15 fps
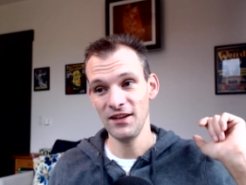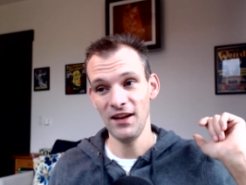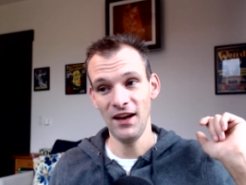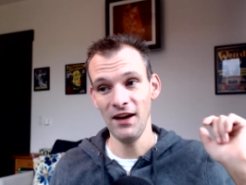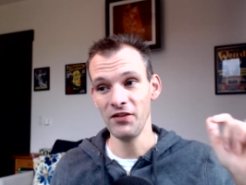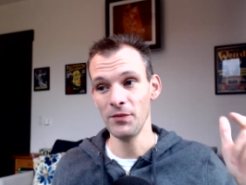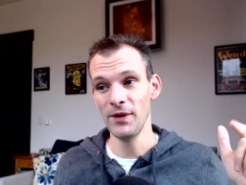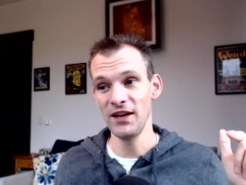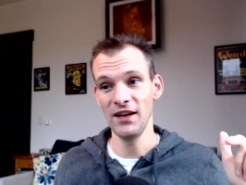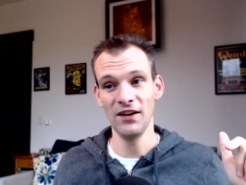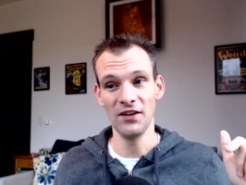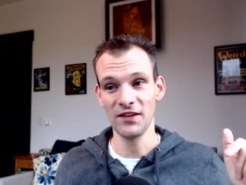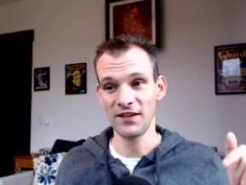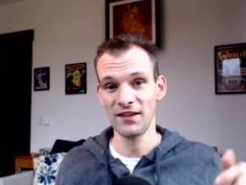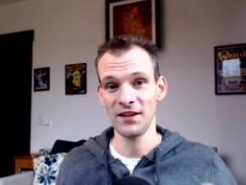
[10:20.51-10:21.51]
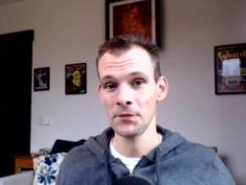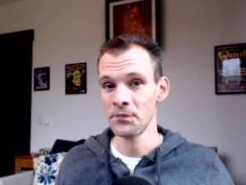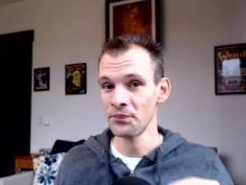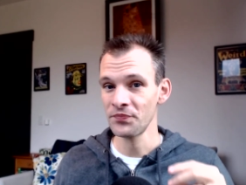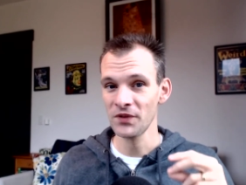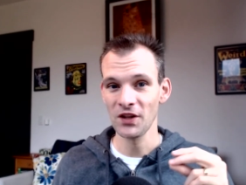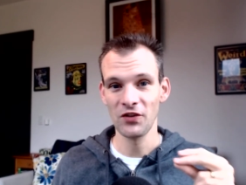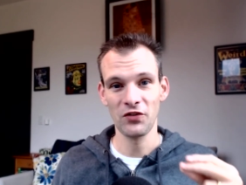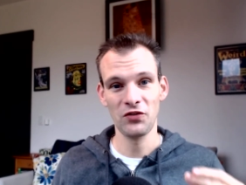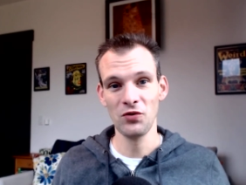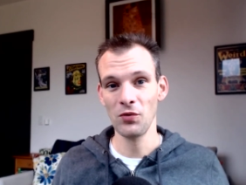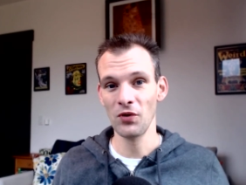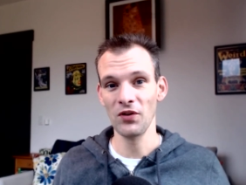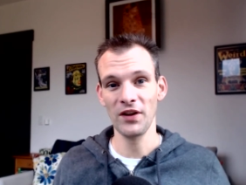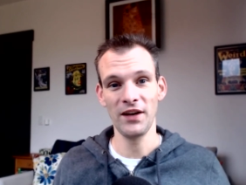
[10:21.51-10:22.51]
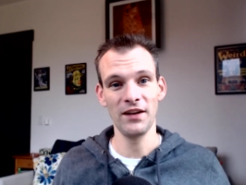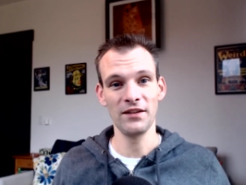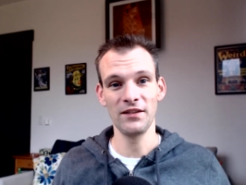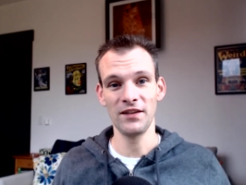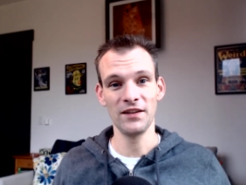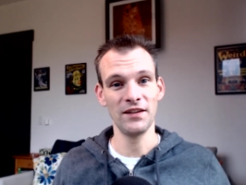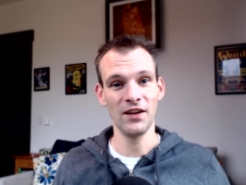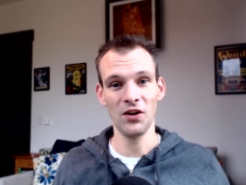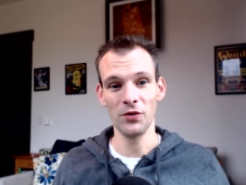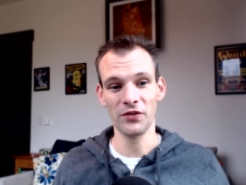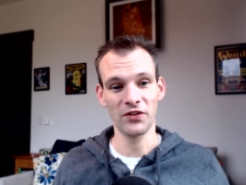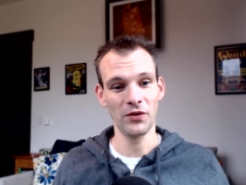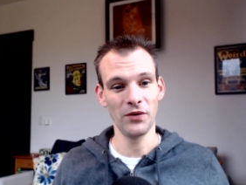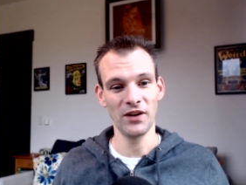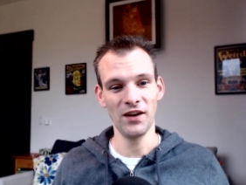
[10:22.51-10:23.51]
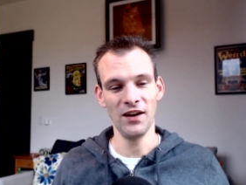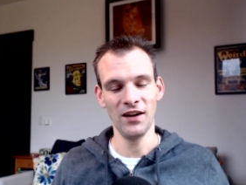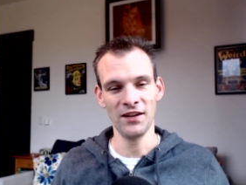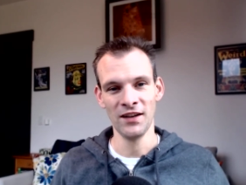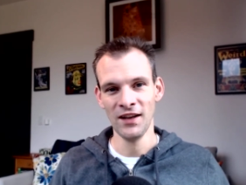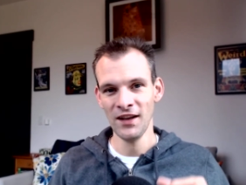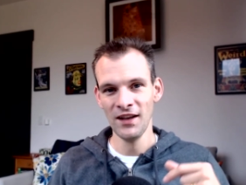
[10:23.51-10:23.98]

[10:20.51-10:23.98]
Everybody else, it's too early to, to tell what's going on.